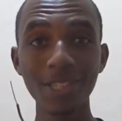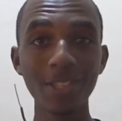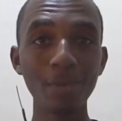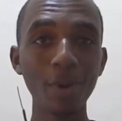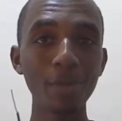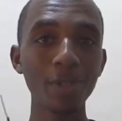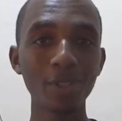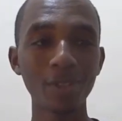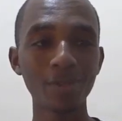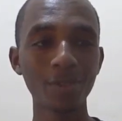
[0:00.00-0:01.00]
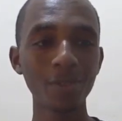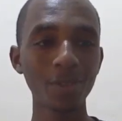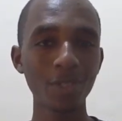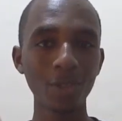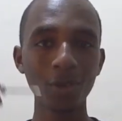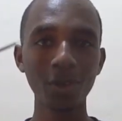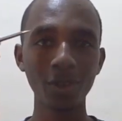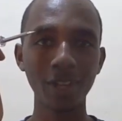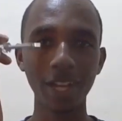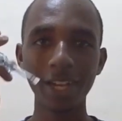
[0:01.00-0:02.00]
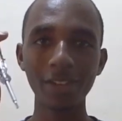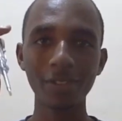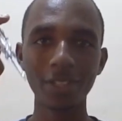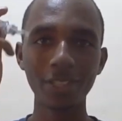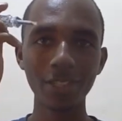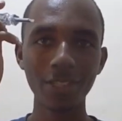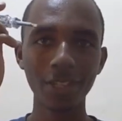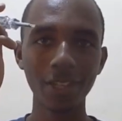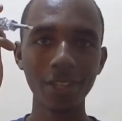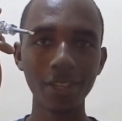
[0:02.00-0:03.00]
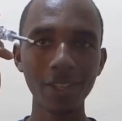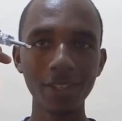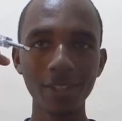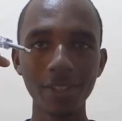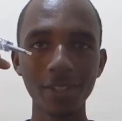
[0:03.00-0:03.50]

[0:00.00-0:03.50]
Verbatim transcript: this is the moment of truth. So I have a tester here.